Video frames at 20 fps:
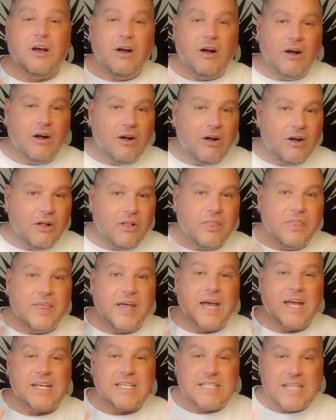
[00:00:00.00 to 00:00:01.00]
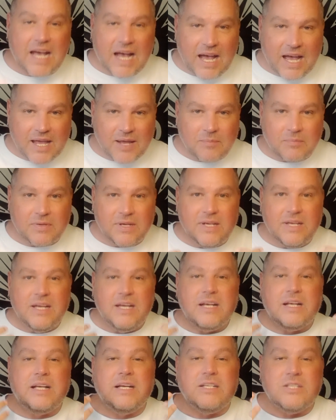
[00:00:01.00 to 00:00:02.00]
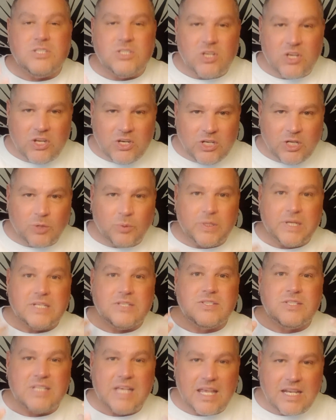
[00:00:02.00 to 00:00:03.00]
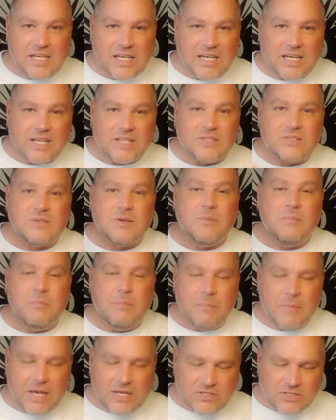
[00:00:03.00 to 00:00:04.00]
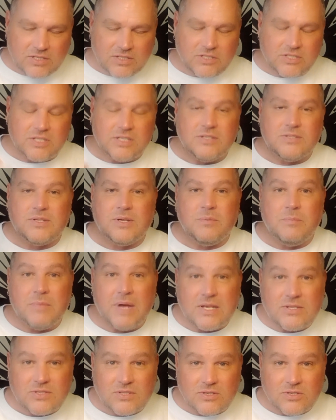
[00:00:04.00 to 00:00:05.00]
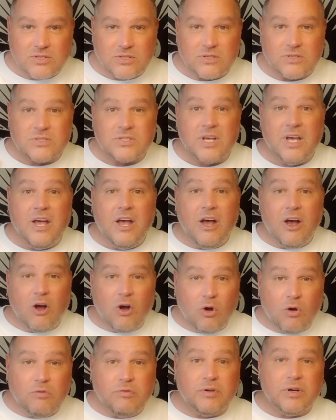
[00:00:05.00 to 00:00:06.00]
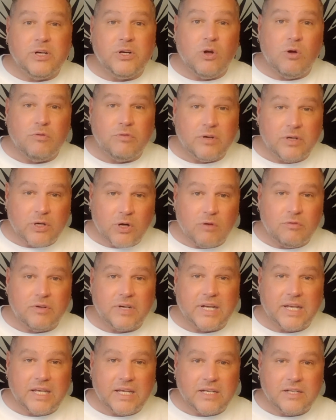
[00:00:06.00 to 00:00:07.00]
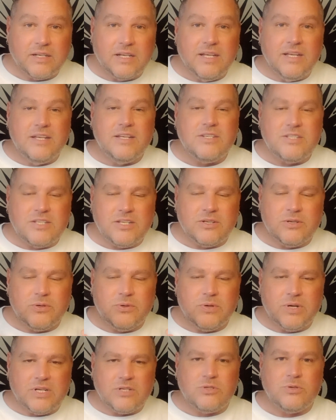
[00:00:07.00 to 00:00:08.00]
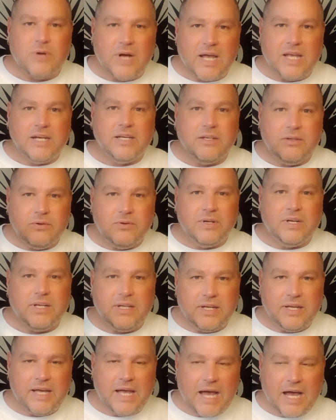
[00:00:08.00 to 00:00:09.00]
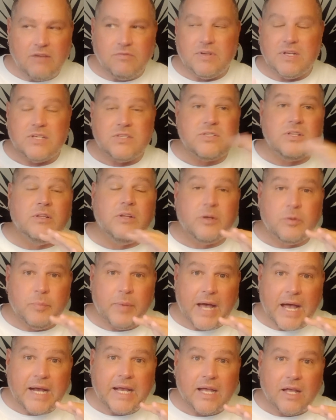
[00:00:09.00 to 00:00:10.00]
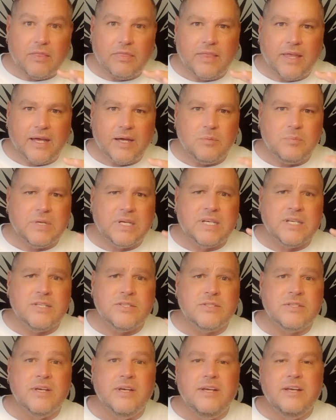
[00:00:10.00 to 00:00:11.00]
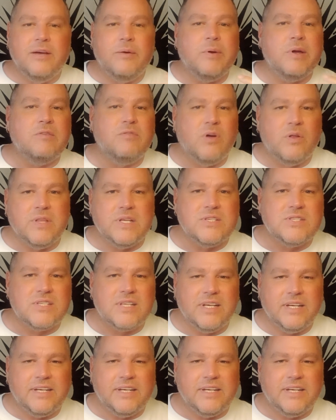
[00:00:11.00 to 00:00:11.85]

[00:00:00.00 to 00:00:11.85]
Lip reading: all that time, continually sending us messages and messengers over and over and over again to try to have us look back at that, because we have all these,